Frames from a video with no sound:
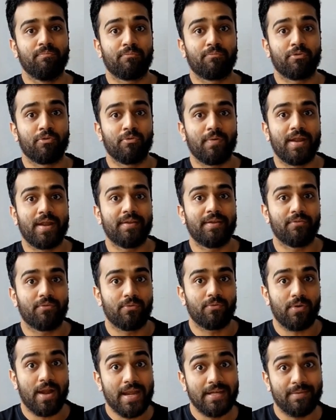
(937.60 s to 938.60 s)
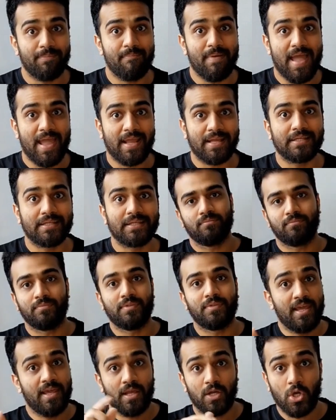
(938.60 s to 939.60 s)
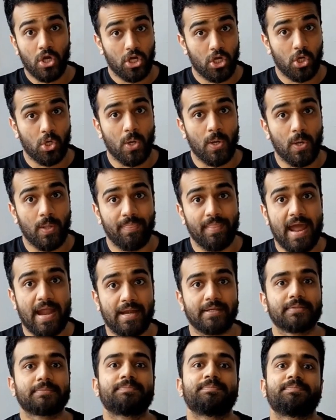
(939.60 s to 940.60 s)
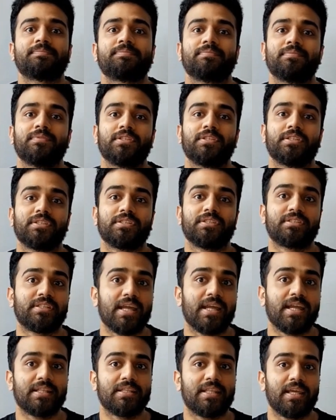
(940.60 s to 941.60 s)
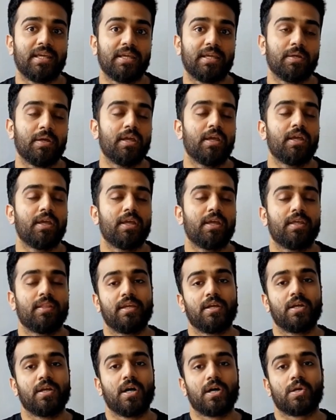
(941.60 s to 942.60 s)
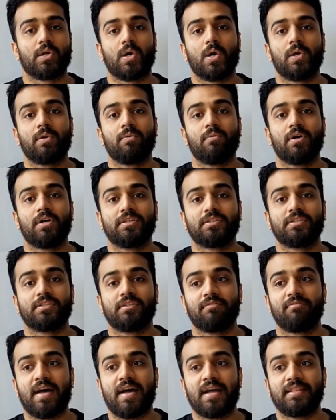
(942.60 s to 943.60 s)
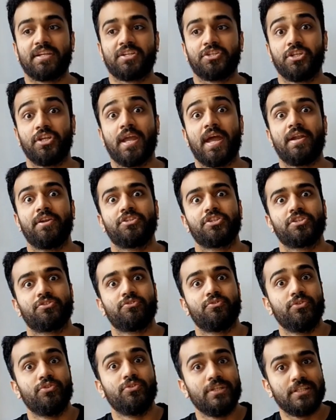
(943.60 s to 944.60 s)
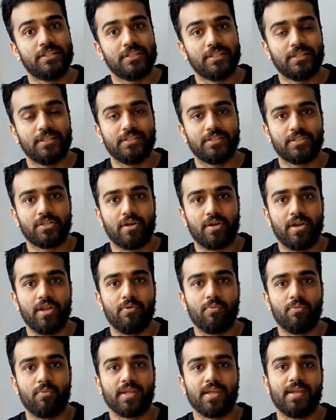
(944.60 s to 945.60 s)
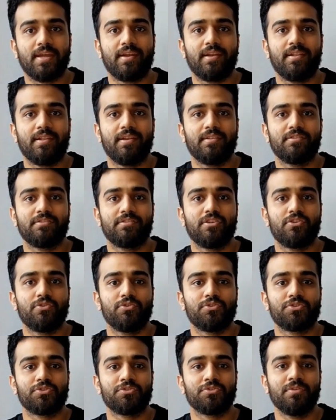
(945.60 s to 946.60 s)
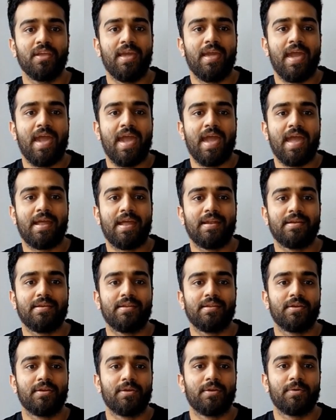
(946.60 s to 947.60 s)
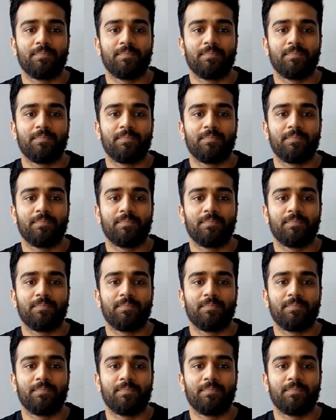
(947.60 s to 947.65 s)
provide the right bank, they caught her on that. The second thing they caught her on was the fact that she had just recently started working at an institution and